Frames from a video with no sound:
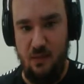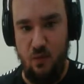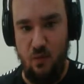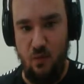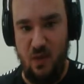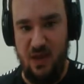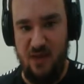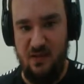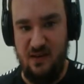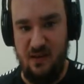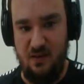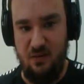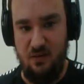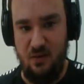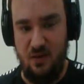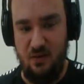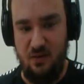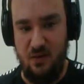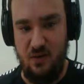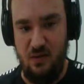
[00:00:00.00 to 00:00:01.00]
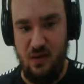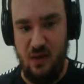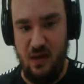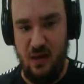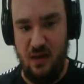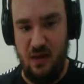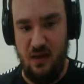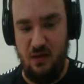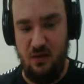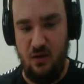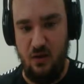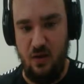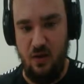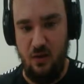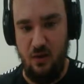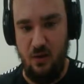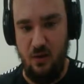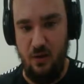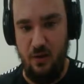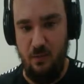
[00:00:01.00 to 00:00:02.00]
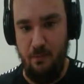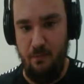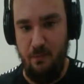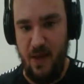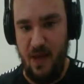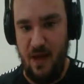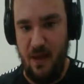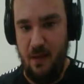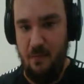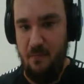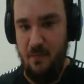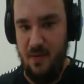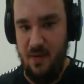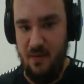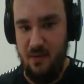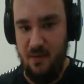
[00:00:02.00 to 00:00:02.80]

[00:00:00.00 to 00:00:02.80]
Reed Destro's Darkhold bomb.